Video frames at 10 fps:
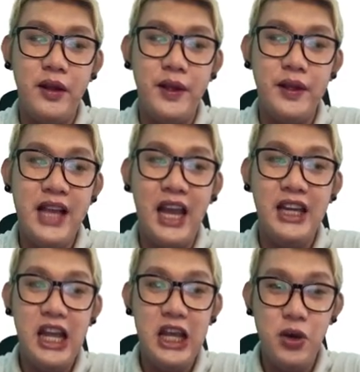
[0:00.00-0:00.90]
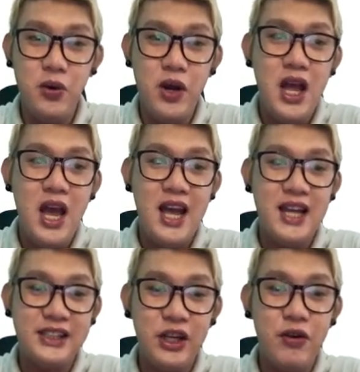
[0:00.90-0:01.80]
in guiding you
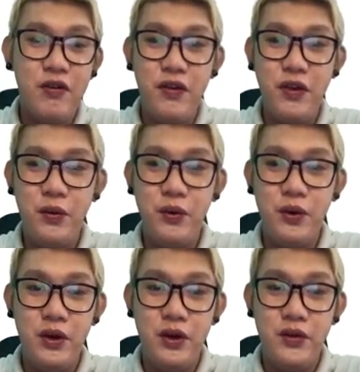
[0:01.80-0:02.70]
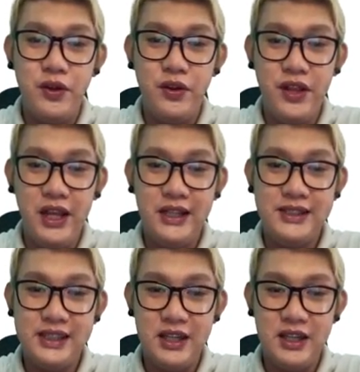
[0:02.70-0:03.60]
as you review
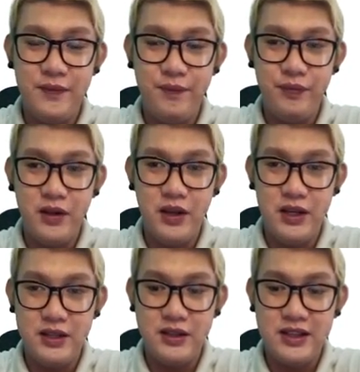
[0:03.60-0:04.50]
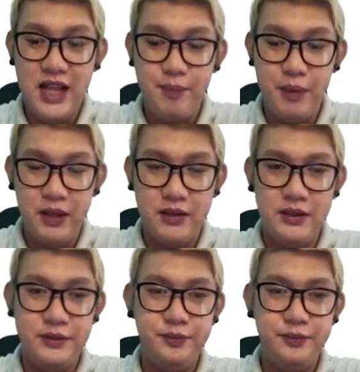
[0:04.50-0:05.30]
this topic.